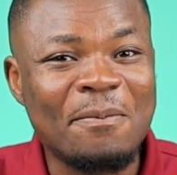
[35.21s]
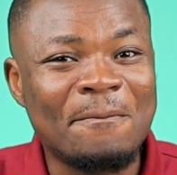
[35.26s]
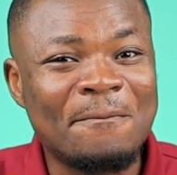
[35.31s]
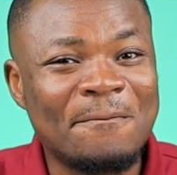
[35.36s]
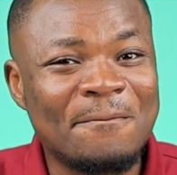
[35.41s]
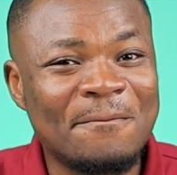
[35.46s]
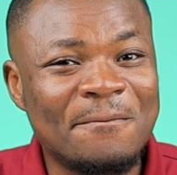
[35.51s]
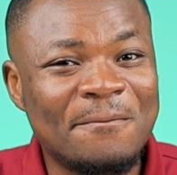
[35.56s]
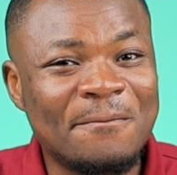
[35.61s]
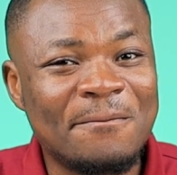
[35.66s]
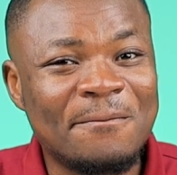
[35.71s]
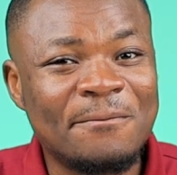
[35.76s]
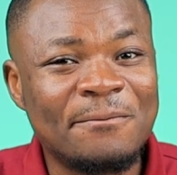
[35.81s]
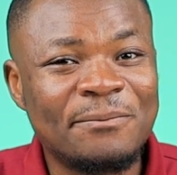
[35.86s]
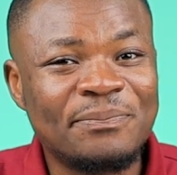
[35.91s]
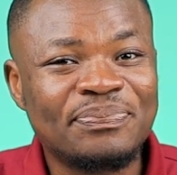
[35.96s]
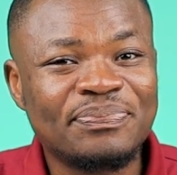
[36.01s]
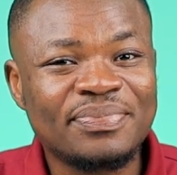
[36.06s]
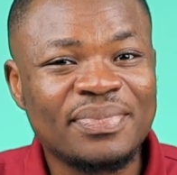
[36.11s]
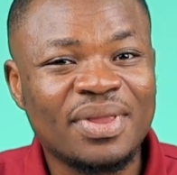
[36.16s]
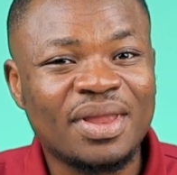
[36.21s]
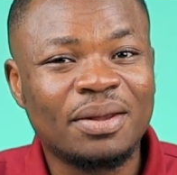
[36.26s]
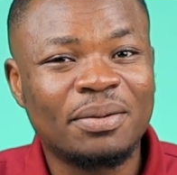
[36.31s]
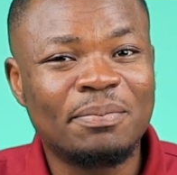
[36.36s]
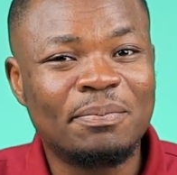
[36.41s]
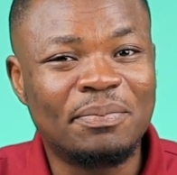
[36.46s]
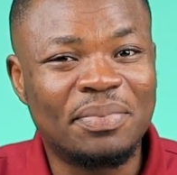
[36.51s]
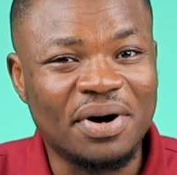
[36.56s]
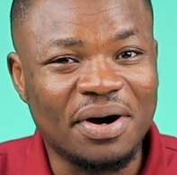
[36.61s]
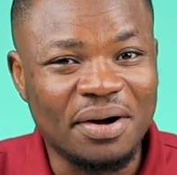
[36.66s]

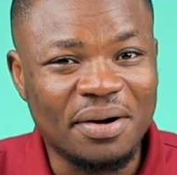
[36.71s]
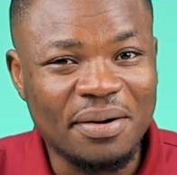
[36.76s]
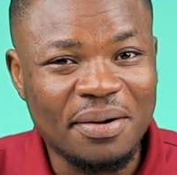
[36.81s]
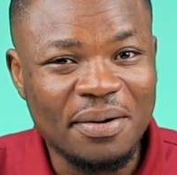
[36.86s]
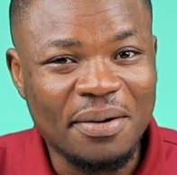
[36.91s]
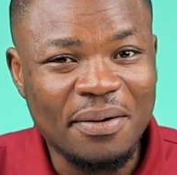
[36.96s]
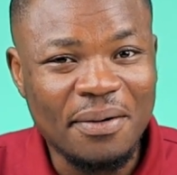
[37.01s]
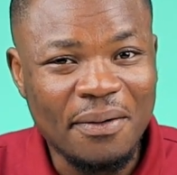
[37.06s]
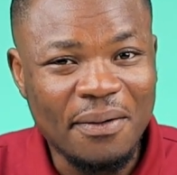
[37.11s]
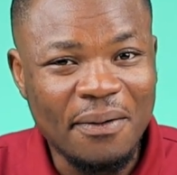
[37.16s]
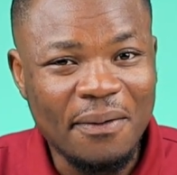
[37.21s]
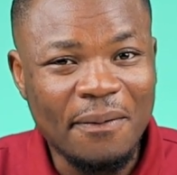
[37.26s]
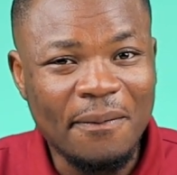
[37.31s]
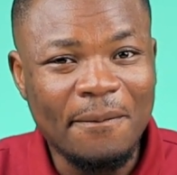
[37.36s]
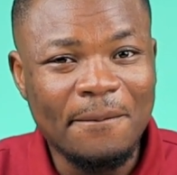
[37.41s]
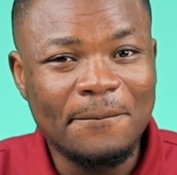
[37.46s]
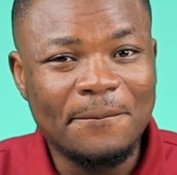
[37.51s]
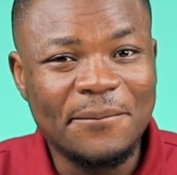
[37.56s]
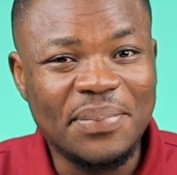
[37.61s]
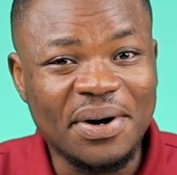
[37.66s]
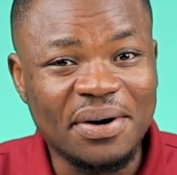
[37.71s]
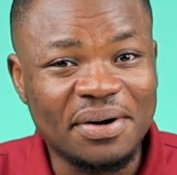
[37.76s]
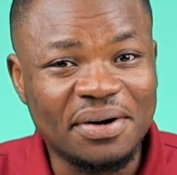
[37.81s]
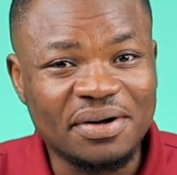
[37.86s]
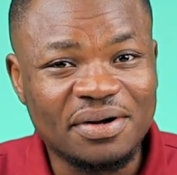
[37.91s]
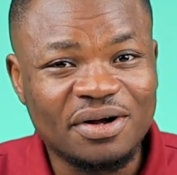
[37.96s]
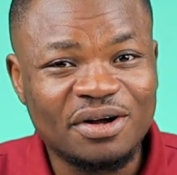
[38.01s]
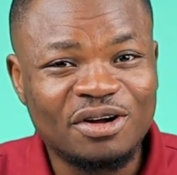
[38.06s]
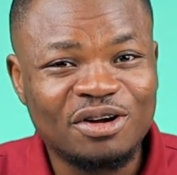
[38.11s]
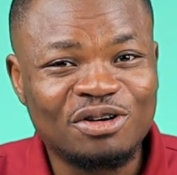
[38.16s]
b, p,
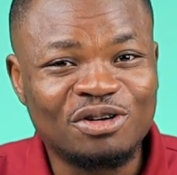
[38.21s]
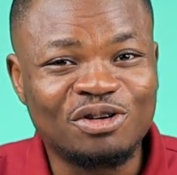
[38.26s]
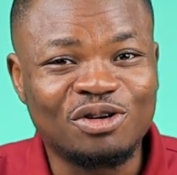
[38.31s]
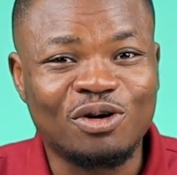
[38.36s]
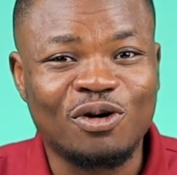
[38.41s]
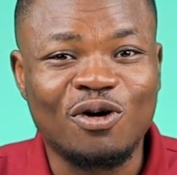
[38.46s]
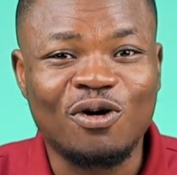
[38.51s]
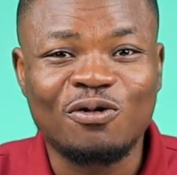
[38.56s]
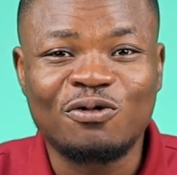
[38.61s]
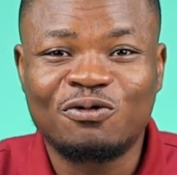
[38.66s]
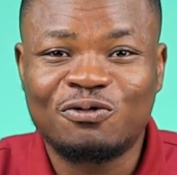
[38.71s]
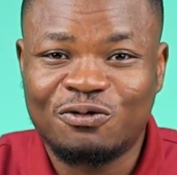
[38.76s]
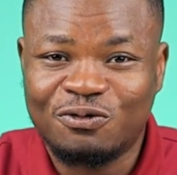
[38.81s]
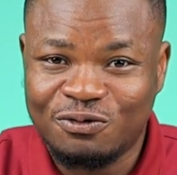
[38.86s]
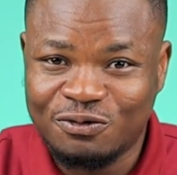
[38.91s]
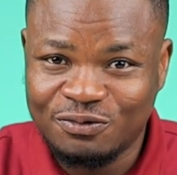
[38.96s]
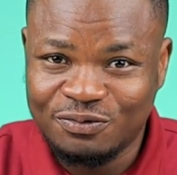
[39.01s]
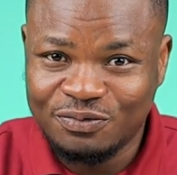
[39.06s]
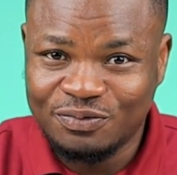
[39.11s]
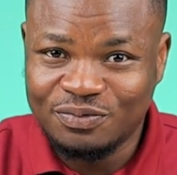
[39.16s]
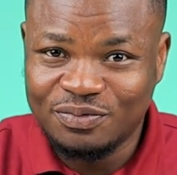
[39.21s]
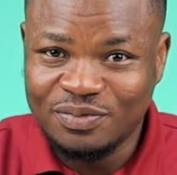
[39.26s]
nor f,